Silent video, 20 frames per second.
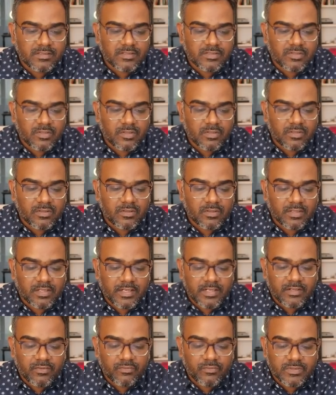the stock
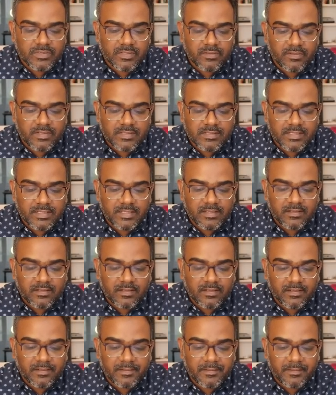kind of was reversing,
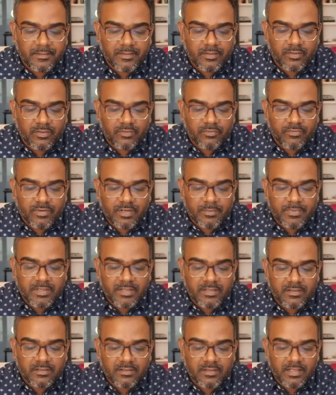from
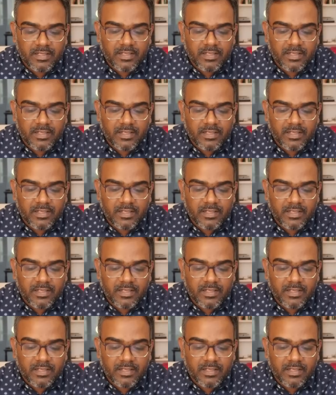here.